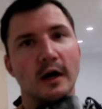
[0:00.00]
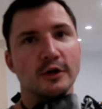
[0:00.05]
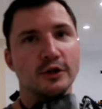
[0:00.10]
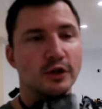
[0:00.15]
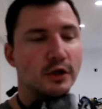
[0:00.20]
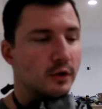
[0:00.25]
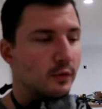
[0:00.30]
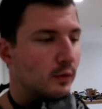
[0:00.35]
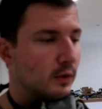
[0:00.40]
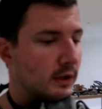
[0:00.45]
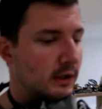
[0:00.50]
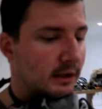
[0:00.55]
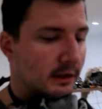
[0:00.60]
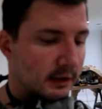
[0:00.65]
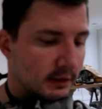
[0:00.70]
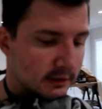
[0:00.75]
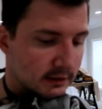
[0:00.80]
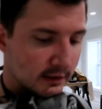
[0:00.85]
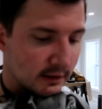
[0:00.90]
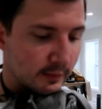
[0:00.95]
I'll show you what
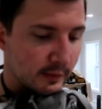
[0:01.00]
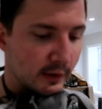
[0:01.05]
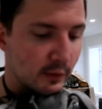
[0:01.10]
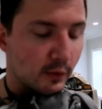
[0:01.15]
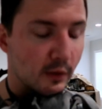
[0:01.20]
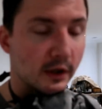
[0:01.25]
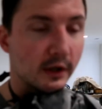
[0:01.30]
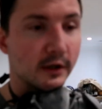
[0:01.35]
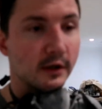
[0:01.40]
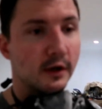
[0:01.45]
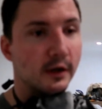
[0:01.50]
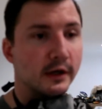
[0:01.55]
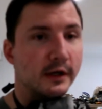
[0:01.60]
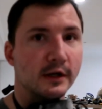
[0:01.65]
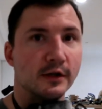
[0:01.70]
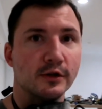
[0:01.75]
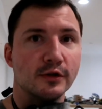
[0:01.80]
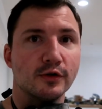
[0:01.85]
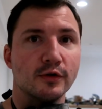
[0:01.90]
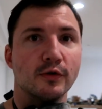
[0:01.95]
else I'll be working on
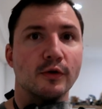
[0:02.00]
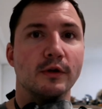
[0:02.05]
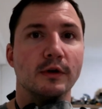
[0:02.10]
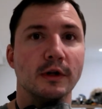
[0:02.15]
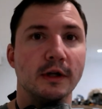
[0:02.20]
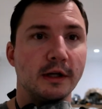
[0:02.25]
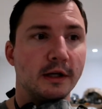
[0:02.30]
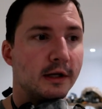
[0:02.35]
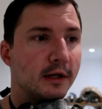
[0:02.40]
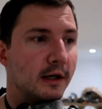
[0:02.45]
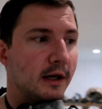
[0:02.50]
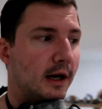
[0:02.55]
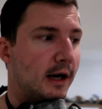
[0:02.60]
here shortly.